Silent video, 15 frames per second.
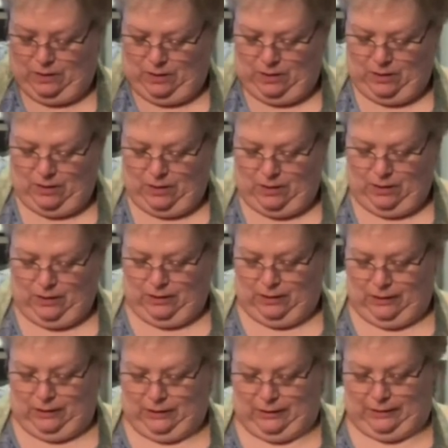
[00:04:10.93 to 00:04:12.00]

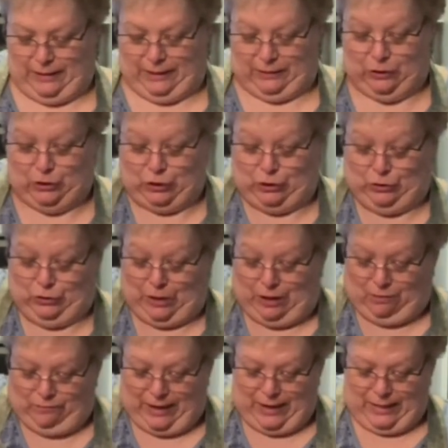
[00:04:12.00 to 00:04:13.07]
That looks good
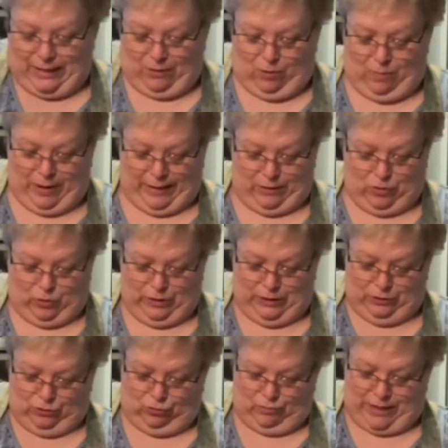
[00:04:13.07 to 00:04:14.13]
already. Oh my
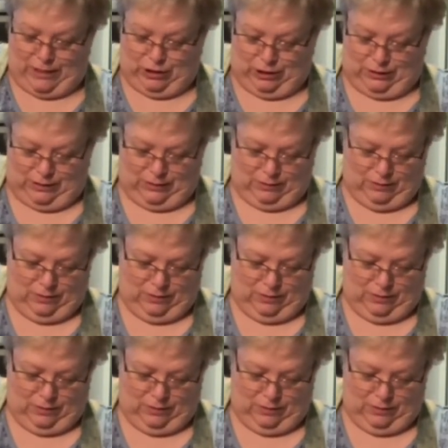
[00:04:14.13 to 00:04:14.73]
goodness gracious.